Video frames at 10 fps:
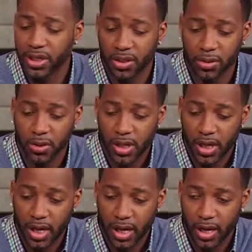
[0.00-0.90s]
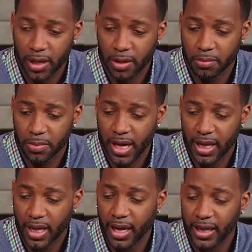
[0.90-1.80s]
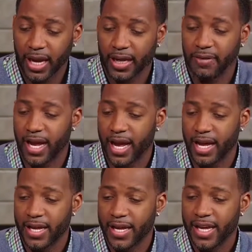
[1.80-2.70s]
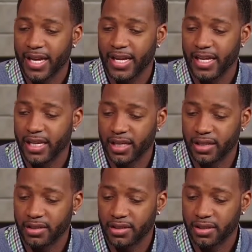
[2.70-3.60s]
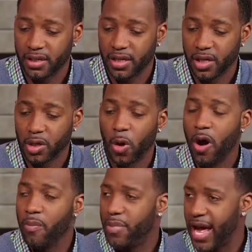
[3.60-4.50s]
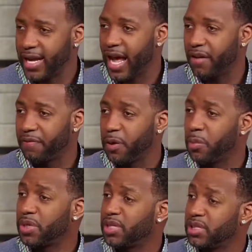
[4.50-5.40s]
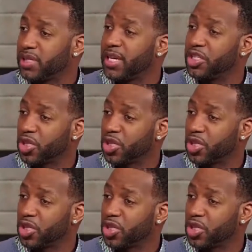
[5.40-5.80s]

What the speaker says: do. I like that he is going back at Phil because he's